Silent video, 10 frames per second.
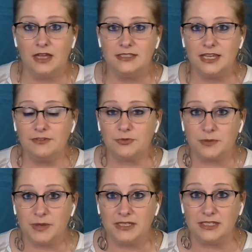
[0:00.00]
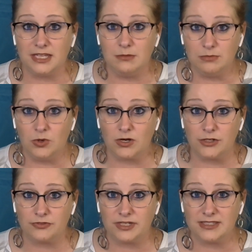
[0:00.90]
David repented. He
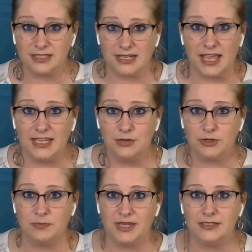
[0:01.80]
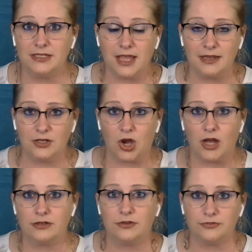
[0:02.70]
mourned for his sin, and he repented, and
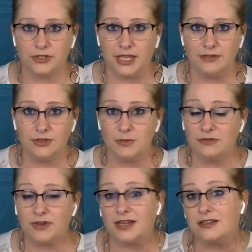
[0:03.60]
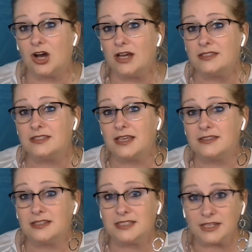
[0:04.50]
God forgave him. In fact, God
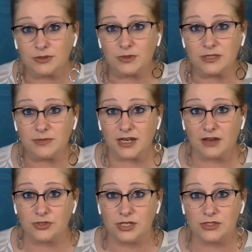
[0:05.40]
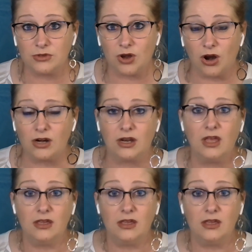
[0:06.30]
says that David was a man after his own heart.